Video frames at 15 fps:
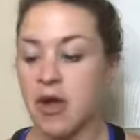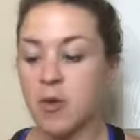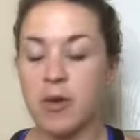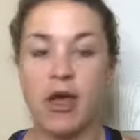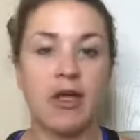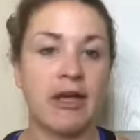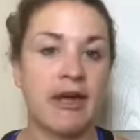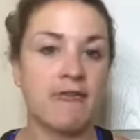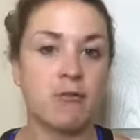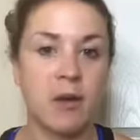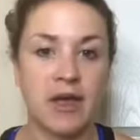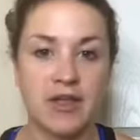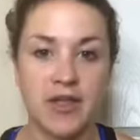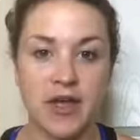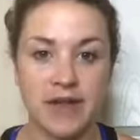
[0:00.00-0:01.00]
we all have
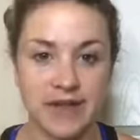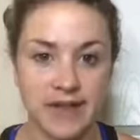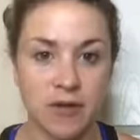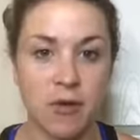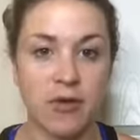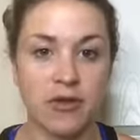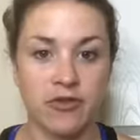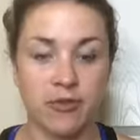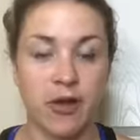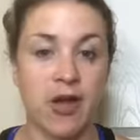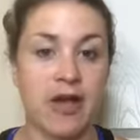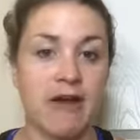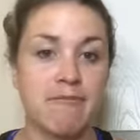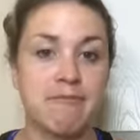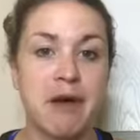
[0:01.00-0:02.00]
weight loss goals we all
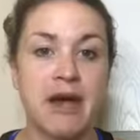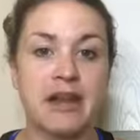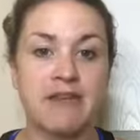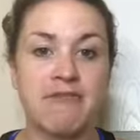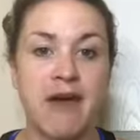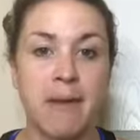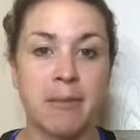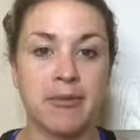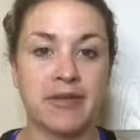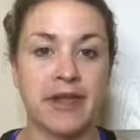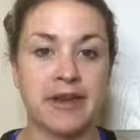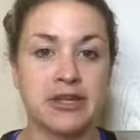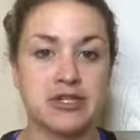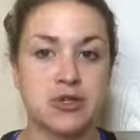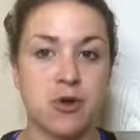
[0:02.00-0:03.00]
have body fat
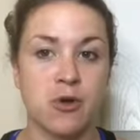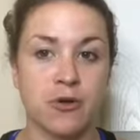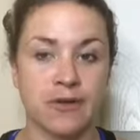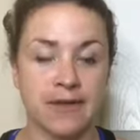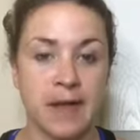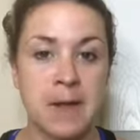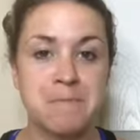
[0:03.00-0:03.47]
percentage goals